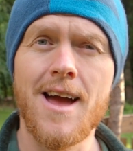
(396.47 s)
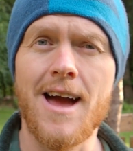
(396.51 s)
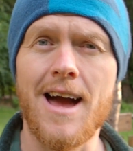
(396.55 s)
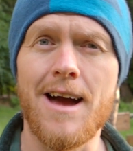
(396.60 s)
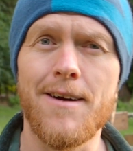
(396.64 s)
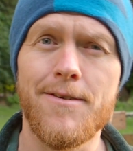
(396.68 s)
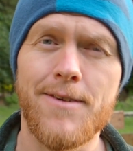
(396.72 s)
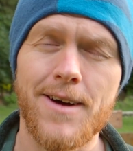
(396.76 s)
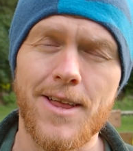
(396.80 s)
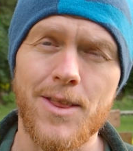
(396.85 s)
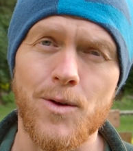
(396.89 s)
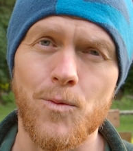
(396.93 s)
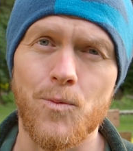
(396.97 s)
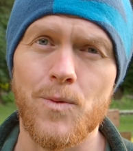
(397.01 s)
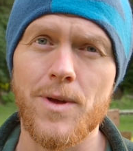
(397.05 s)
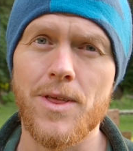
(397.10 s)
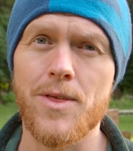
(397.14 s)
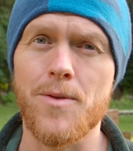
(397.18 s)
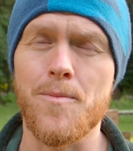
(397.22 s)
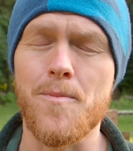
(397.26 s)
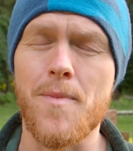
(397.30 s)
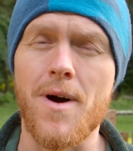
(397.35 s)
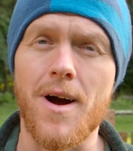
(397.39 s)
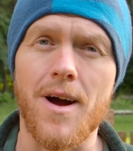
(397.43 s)
I found that
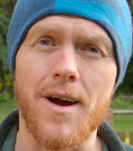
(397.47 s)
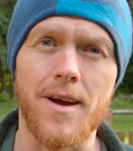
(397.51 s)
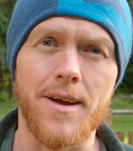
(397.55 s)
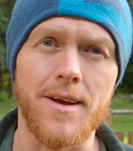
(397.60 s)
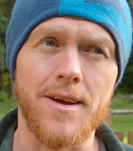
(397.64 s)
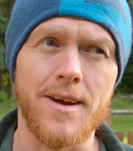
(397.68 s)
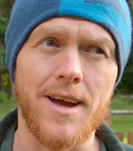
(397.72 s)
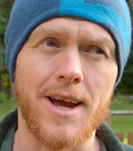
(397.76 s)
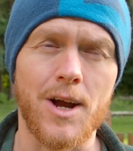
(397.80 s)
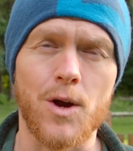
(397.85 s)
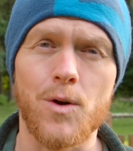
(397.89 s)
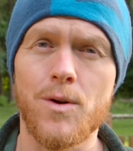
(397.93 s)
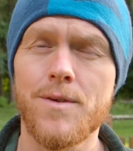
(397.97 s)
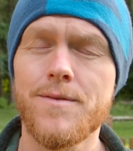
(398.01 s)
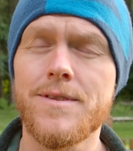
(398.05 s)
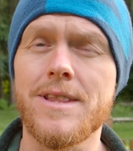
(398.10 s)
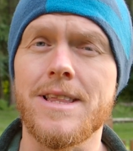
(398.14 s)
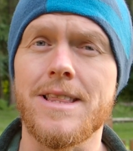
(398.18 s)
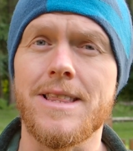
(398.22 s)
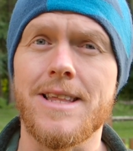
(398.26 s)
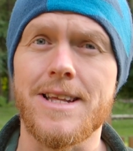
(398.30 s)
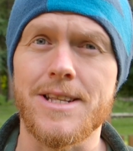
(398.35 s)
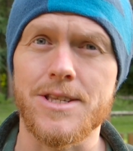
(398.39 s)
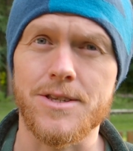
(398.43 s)
with my
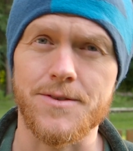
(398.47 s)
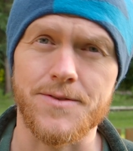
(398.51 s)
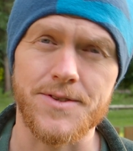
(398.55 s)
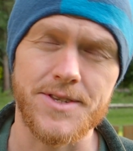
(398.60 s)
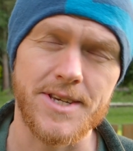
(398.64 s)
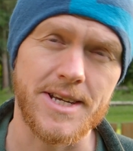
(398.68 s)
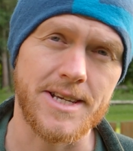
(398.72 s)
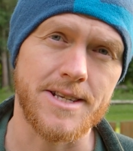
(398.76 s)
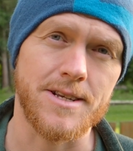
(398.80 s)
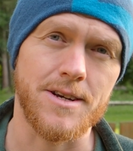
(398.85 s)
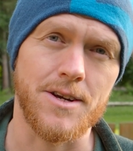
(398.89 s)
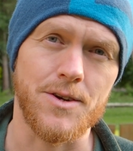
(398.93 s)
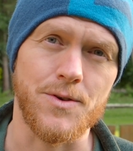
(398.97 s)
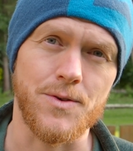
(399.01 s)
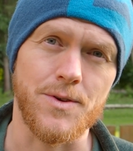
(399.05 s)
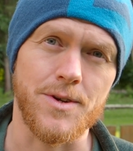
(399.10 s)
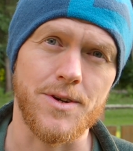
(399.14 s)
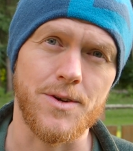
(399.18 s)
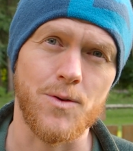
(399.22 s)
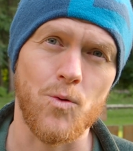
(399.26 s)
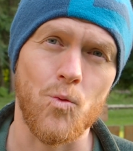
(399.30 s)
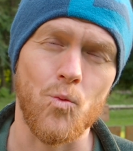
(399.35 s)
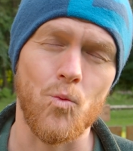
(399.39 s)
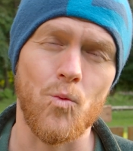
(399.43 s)
equivalent lens of
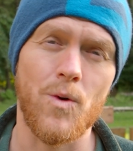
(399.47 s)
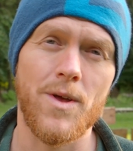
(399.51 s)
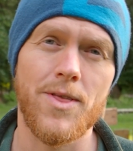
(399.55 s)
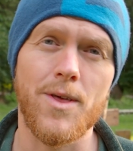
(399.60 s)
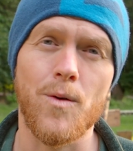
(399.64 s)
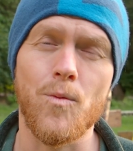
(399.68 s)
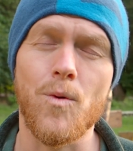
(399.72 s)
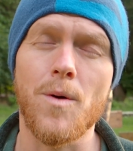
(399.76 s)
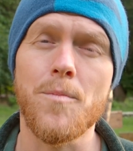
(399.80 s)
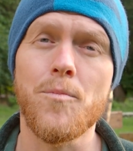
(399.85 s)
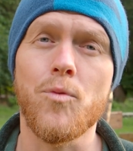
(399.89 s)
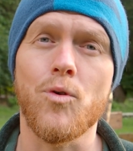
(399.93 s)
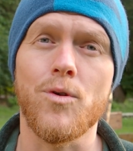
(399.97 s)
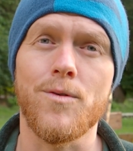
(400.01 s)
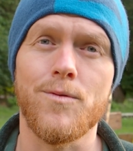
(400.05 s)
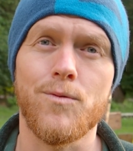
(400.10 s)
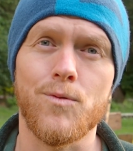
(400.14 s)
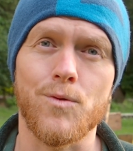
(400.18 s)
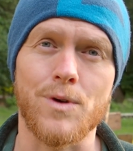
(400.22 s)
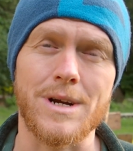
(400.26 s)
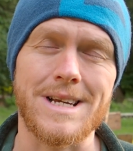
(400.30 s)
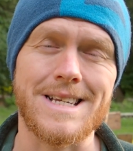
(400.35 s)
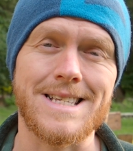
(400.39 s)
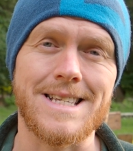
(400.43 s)
600 with a 1.4
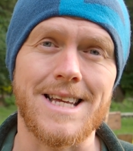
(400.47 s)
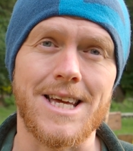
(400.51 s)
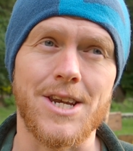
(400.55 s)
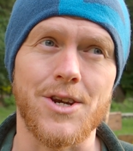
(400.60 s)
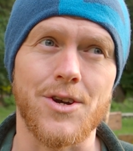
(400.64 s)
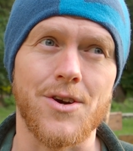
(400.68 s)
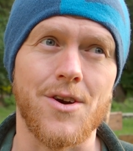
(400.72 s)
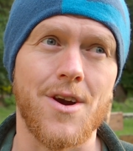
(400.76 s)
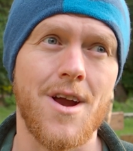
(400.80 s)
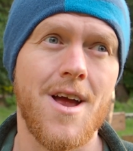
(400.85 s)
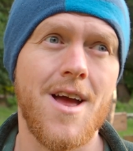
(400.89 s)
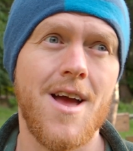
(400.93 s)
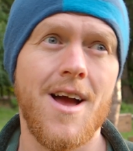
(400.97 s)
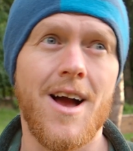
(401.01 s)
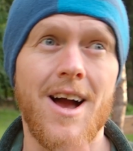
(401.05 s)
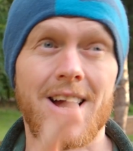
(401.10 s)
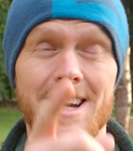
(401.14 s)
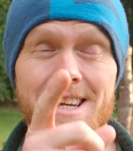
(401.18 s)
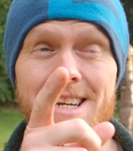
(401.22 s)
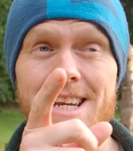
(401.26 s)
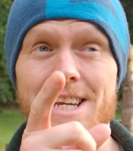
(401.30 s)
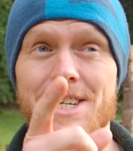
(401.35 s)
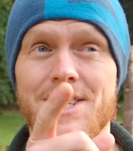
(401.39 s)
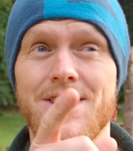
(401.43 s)
extender, I
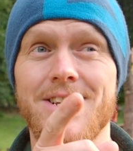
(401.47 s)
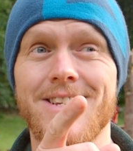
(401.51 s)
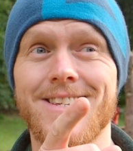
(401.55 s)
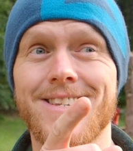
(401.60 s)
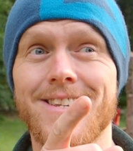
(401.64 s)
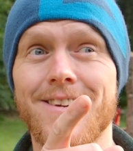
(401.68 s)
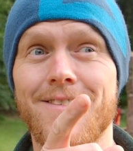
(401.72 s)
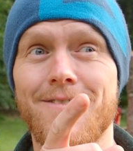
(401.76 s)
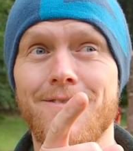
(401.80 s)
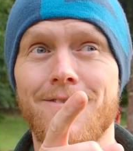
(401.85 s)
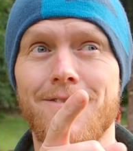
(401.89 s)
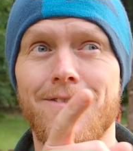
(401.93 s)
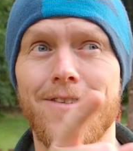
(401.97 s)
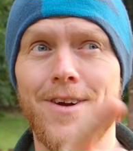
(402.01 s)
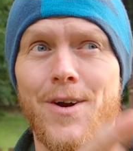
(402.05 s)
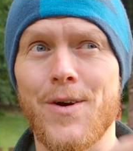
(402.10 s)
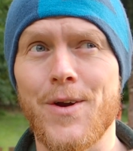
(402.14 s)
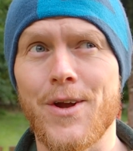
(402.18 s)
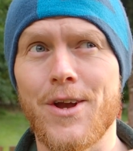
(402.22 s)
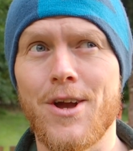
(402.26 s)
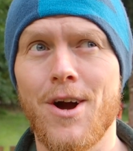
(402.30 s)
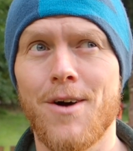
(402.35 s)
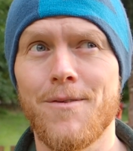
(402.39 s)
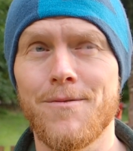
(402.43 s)
can actually sit
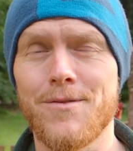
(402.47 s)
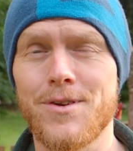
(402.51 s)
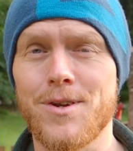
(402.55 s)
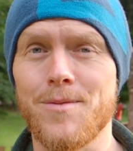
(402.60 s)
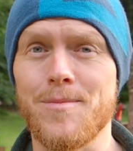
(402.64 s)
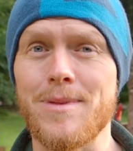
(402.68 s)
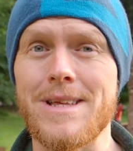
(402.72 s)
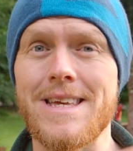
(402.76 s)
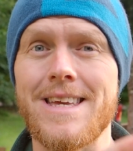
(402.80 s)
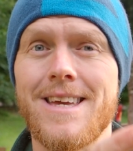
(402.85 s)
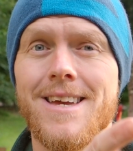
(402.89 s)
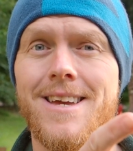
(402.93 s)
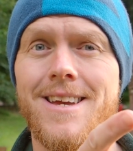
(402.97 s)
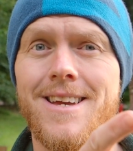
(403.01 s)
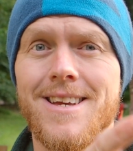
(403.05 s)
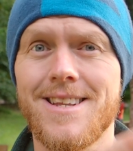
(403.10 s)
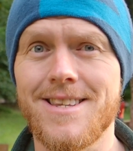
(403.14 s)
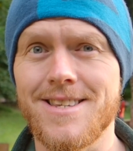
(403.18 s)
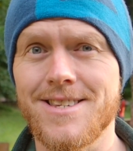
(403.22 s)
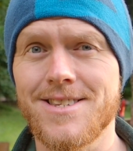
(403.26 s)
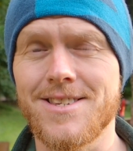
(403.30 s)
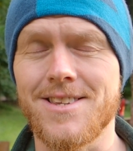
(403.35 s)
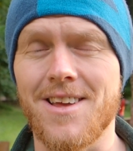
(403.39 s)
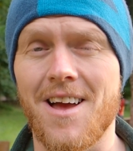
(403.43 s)
very comfortably
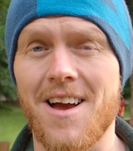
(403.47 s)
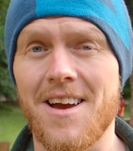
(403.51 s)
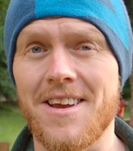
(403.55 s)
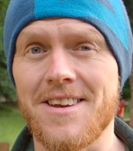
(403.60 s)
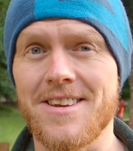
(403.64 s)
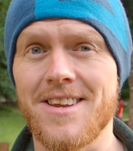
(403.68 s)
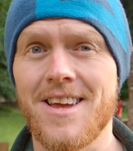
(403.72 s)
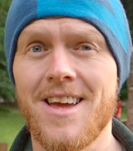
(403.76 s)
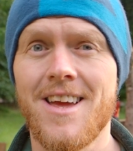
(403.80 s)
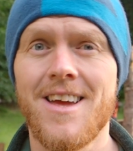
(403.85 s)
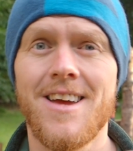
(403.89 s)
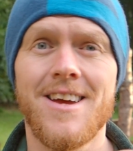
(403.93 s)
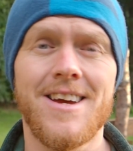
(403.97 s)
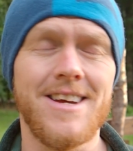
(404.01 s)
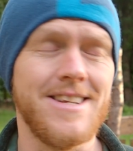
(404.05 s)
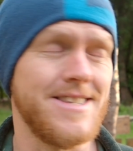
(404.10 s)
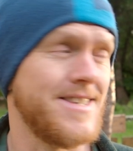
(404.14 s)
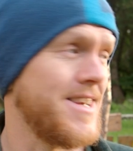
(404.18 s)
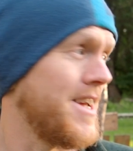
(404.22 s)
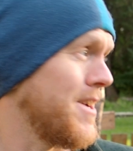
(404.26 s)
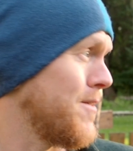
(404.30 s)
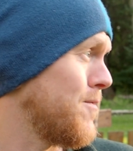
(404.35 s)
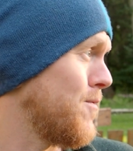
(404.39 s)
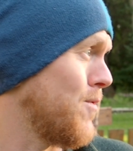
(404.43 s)
inside and
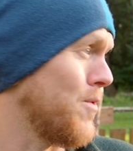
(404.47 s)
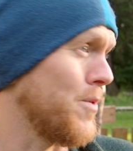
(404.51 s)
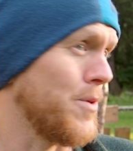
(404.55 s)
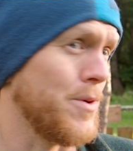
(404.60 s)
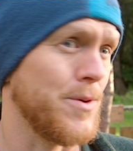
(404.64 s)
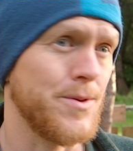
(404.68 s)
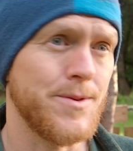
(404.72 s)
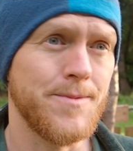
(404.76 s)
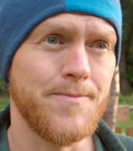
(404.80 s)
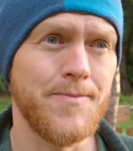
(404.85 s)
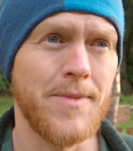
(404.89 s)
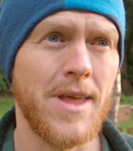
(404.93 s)
take photos.